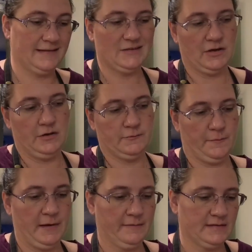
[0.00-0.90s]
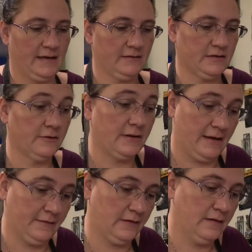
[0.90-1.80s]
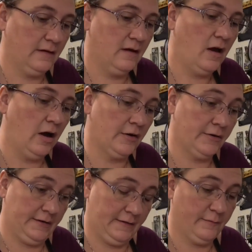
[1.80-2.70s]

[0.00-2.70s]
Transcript: That's why I always put paper towels underneath